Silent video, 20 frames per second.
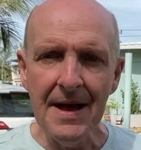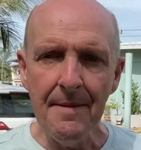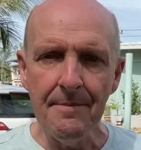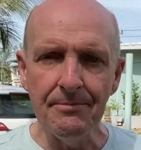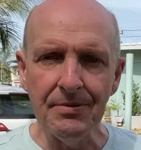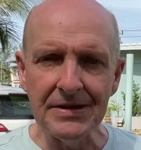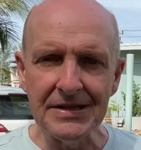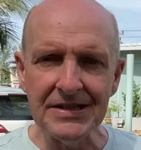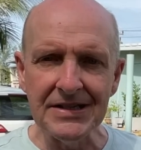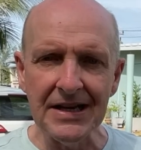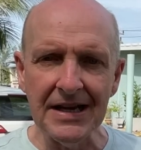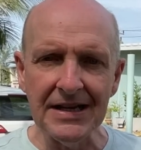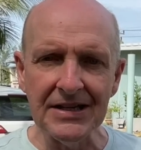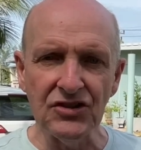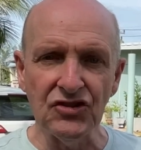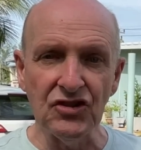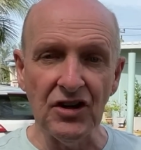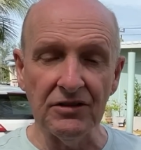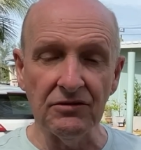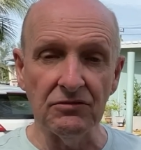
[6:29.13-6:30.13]
but
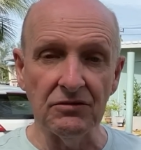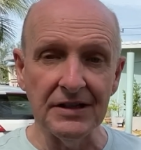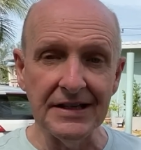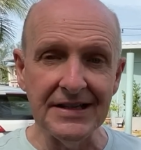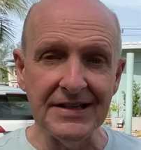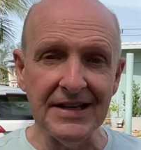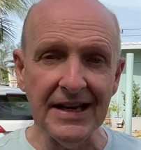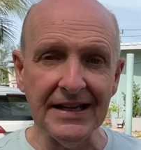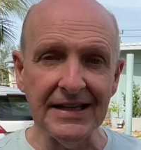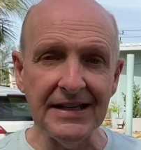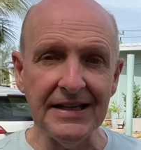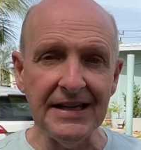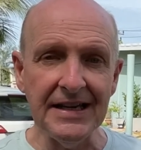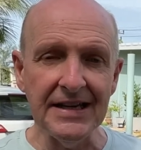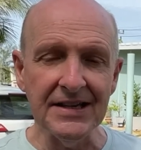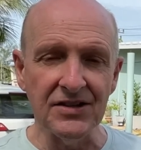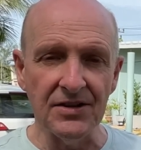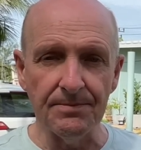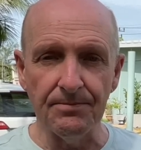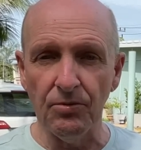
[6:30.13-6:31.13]
generally dengue
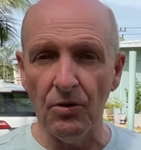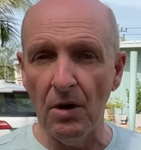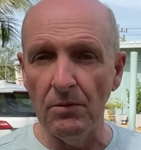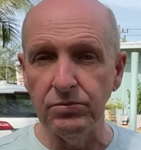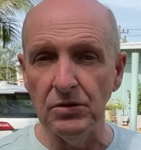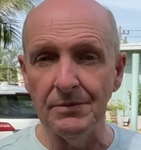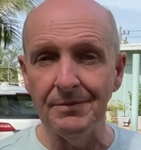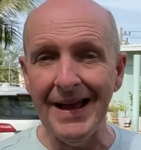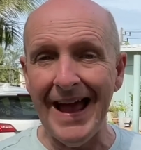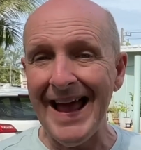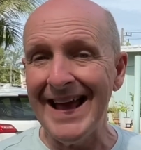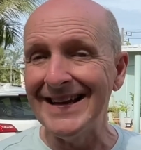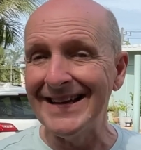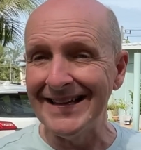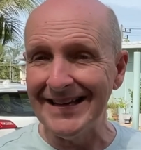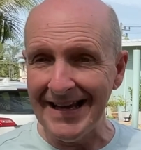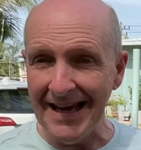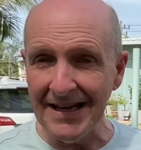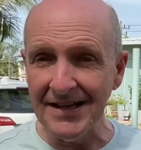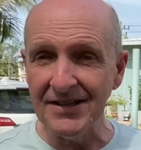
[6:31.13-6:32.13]
is a problem, and
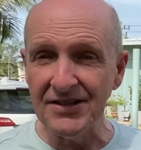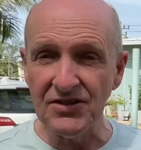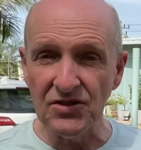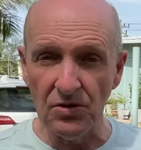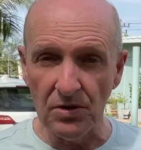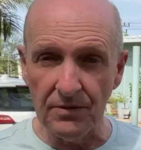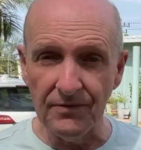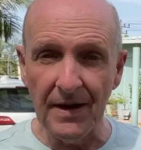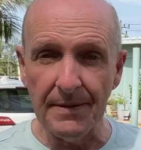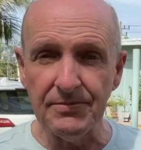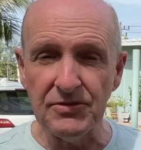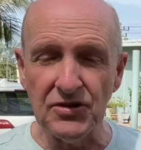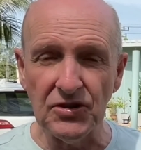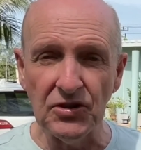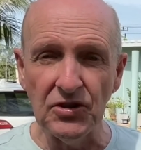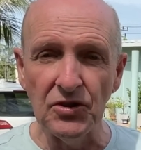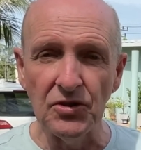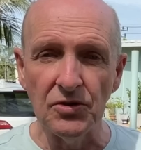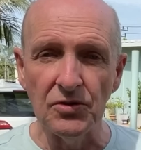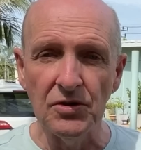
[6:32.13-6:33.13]
again it's sort of up to
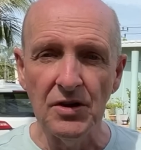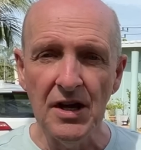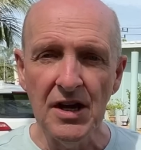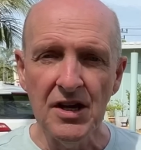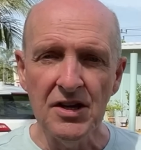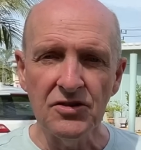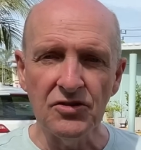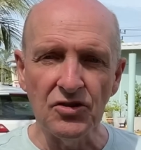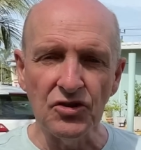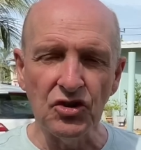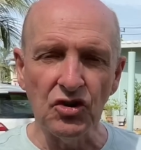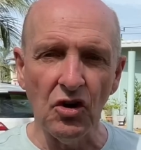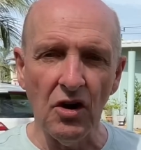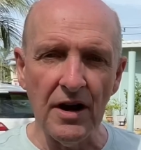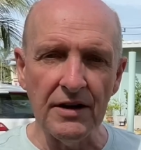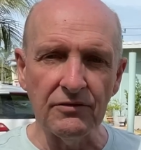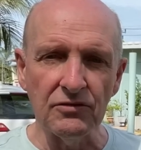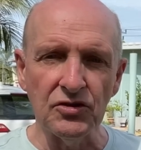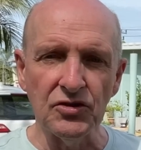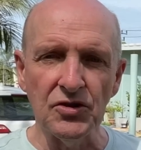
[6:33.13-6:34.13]
you to try
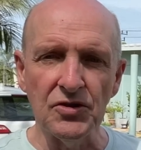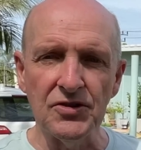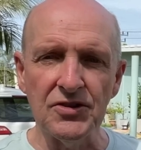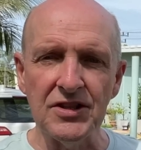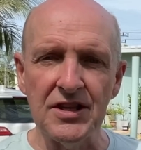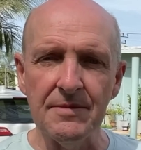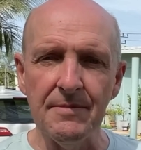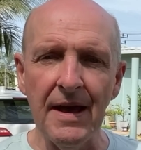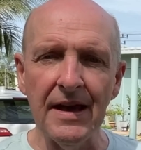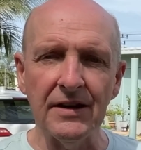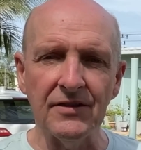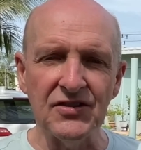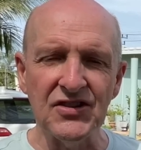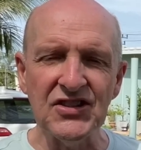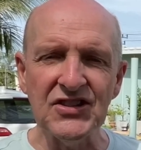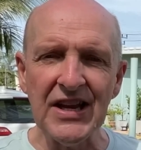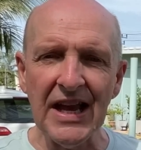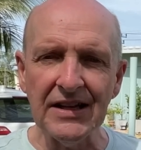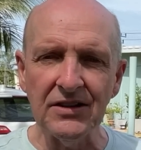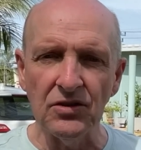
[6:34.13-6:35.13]
and reduce the amount of
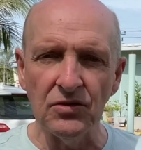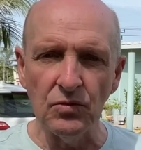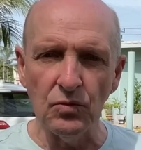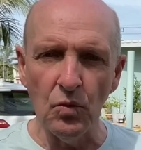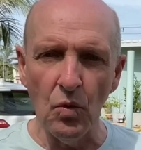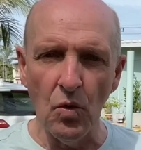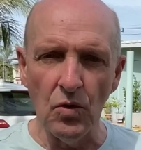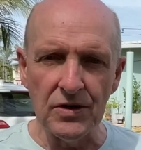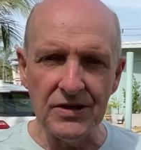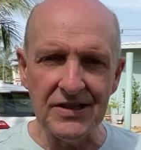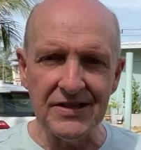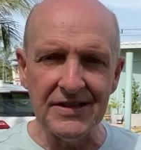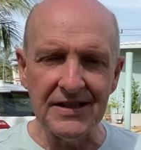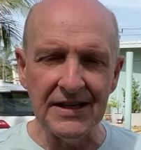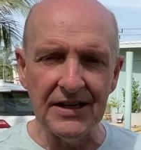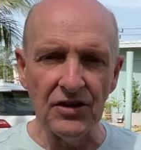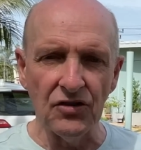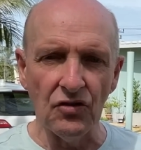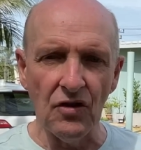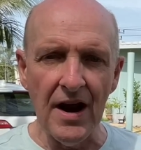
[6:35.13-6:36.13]
stagnant water
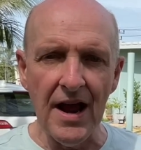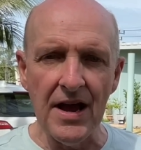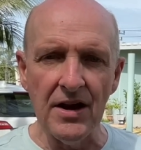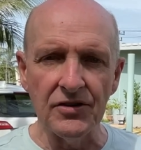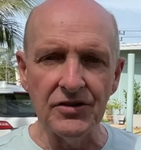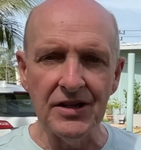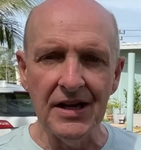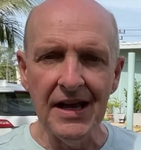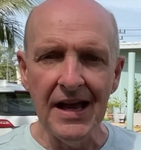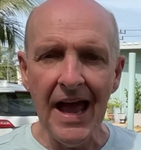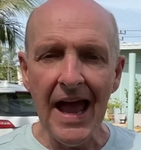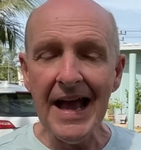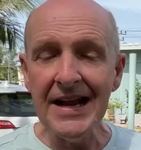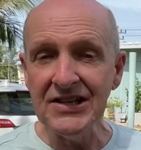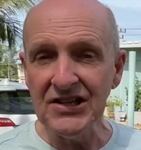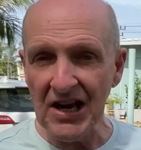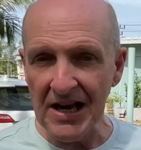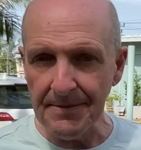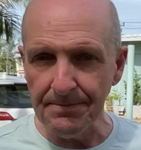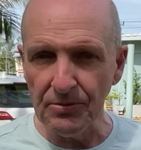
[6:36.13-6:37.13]
sitting around and
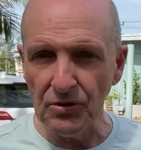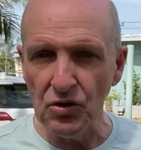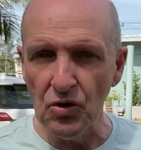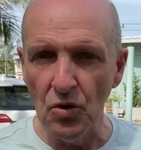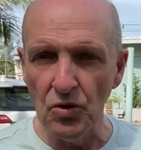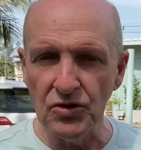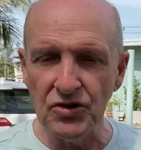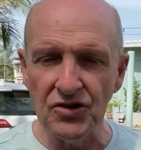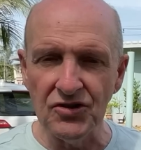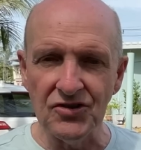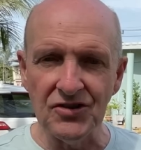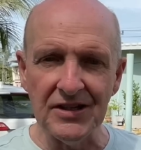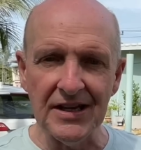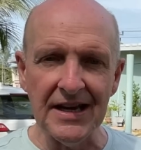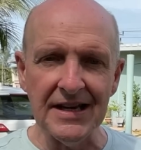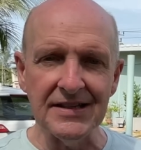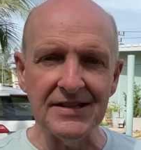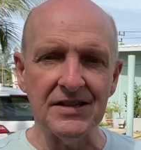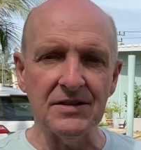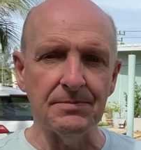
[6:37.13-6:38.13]
take precautions
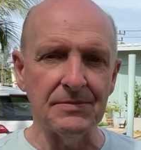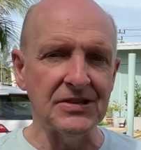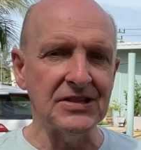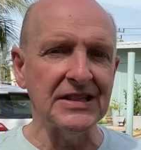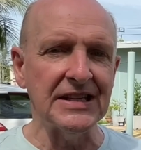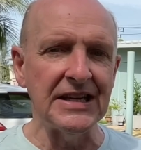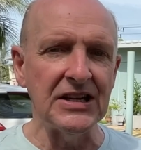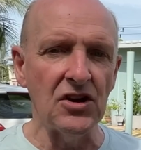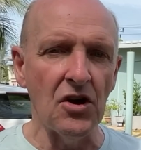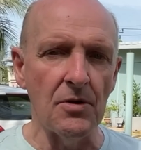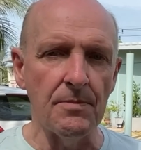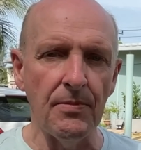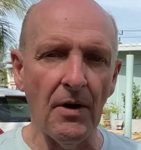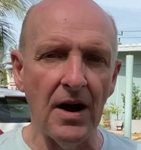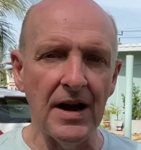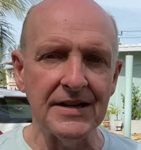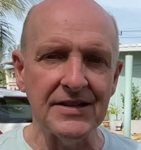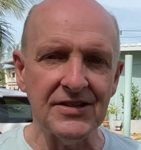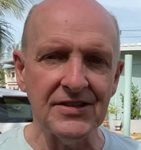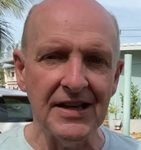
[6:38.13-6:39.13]
against mosquito
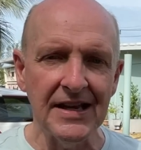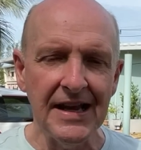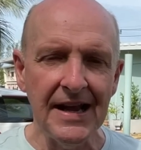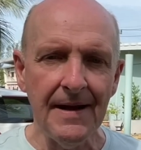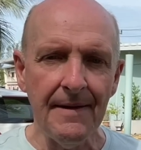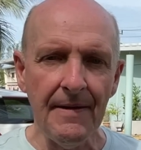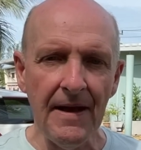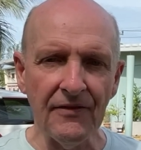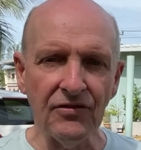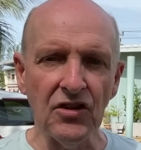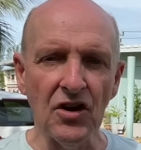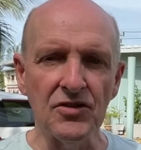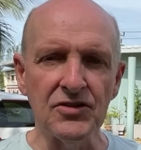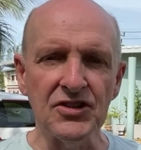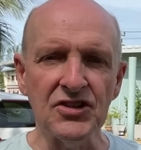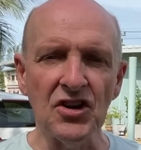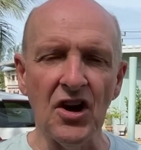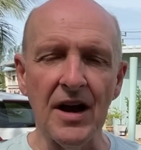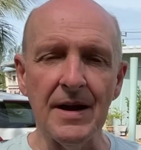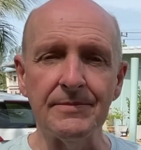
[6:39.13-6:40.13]
bites at those
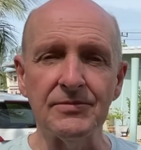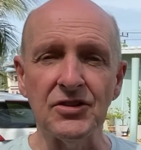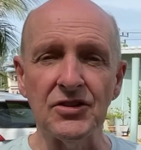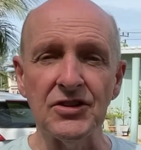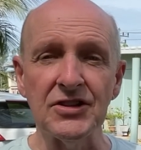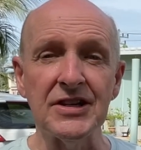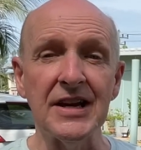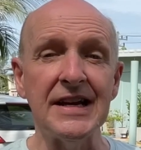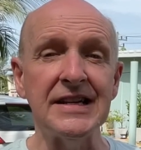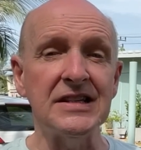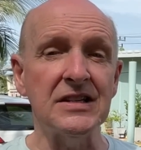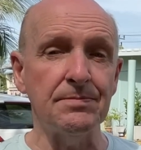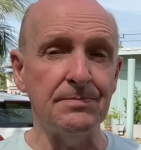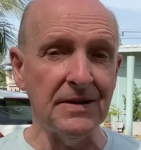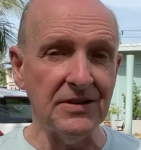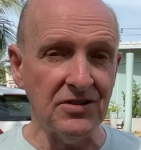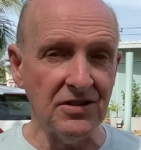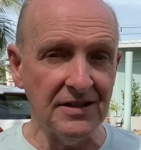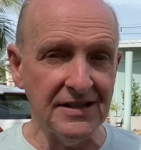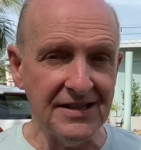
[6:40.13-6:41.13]
times of the day,
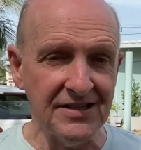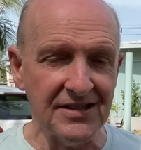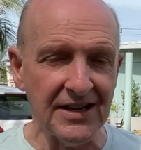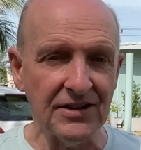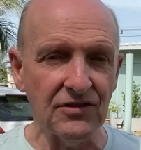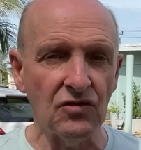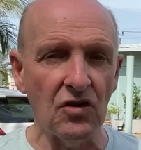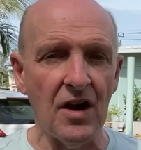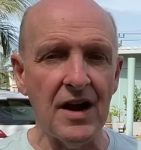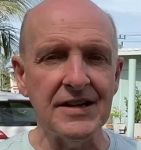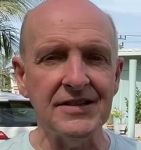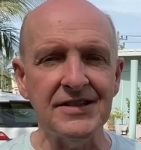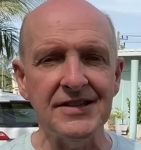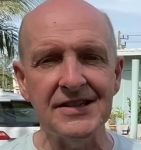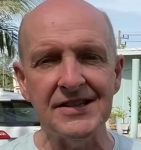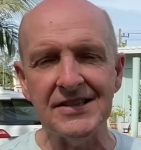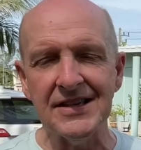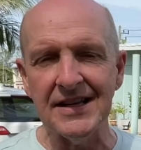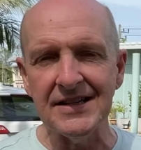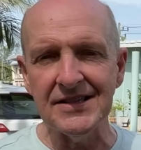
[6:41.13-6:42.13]
especially sunrise and
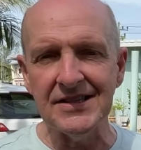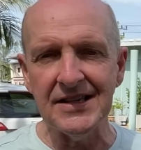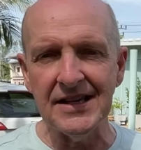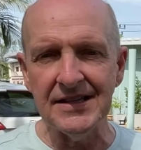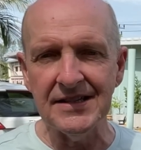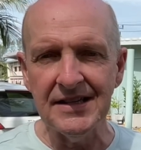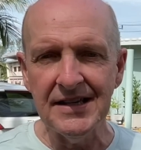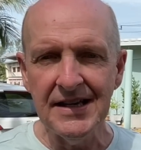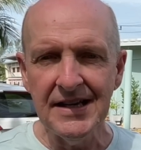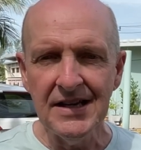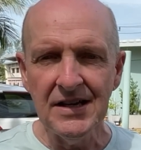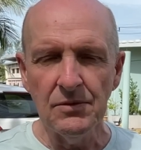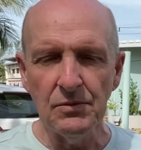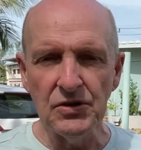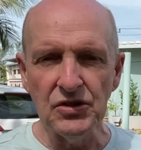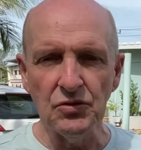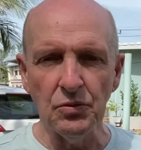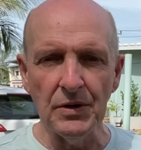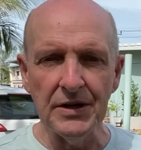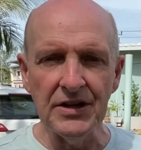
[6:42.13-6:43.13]
sunset,
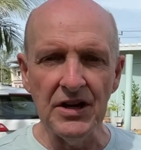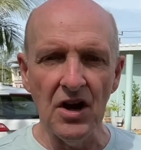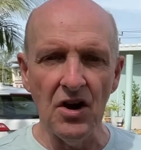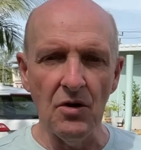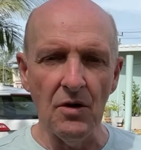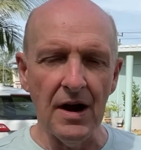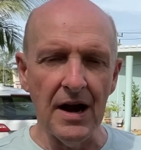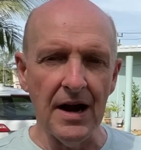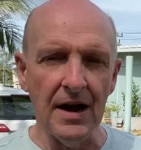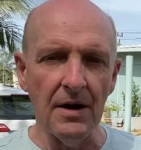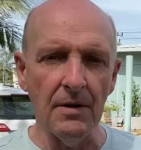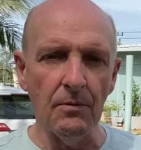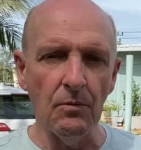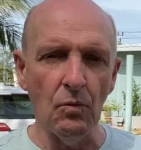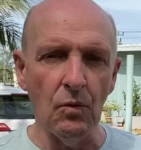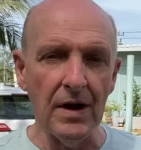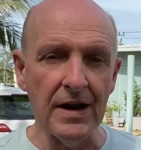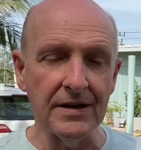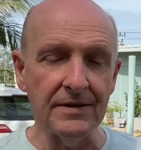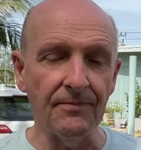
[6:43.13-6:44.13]
which we know are
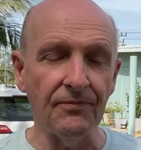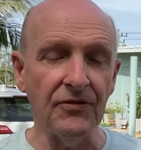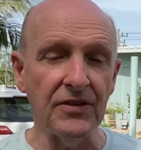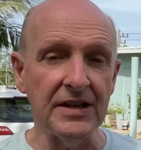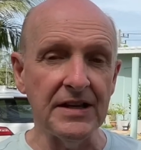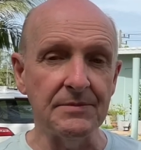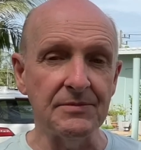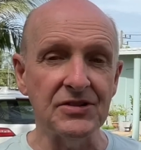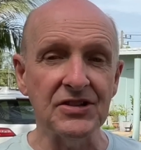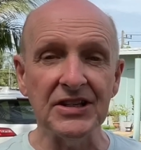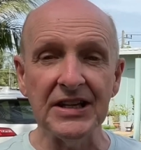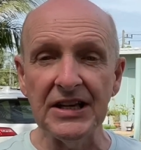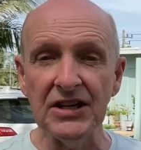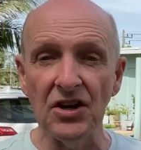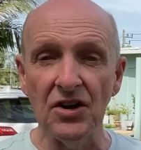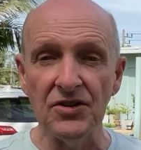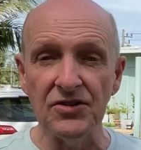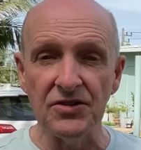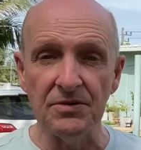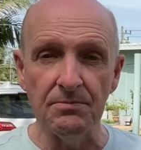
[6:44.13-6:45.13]
when the
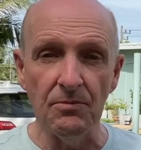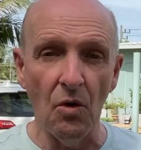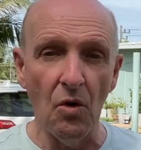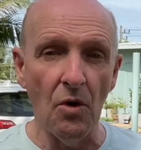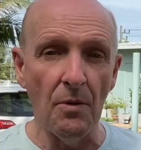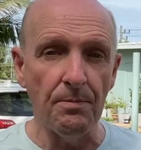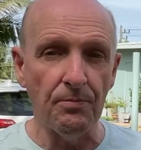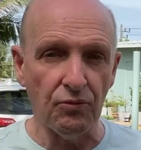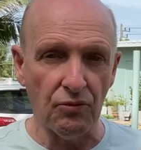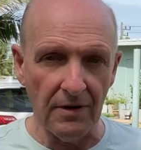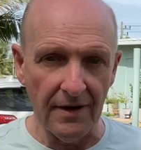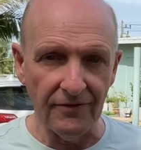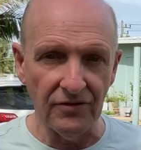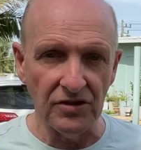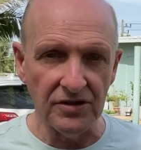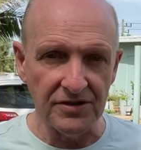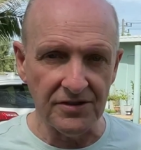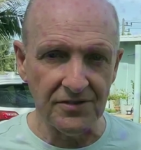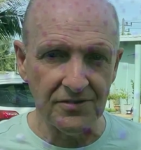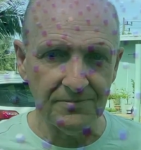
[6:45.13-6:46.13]
mosquitoes are more
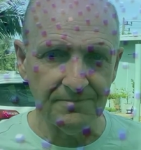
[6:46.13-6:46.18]
prevalent.